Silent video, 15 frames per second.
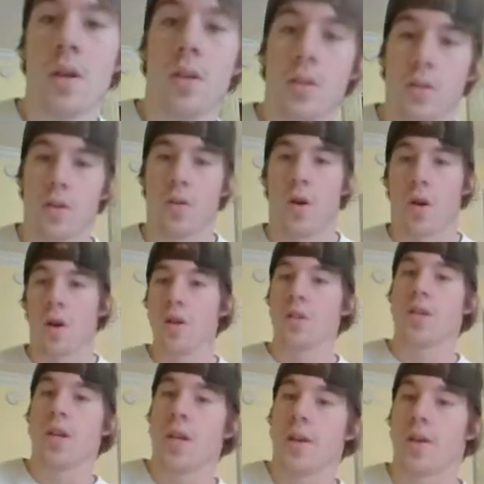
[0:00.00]
So
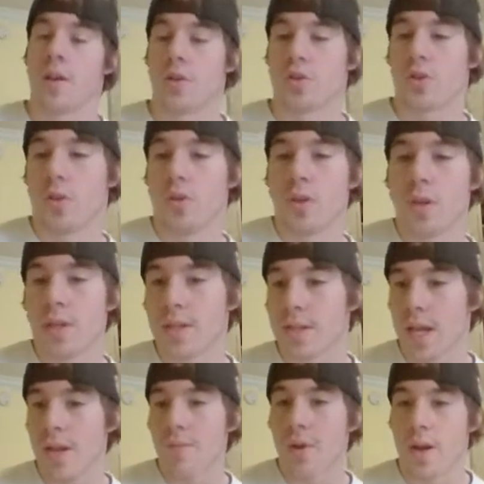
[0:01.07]
RJ controlling this
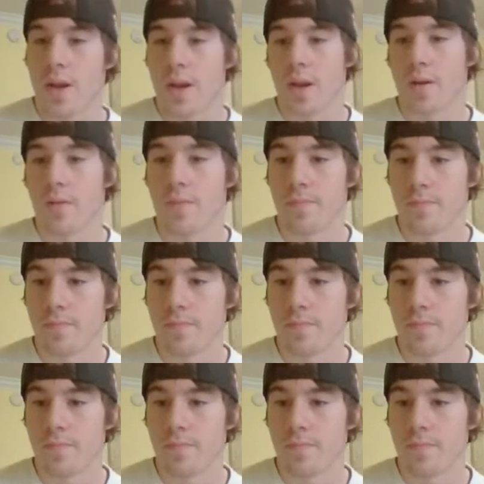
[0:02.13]
game right now.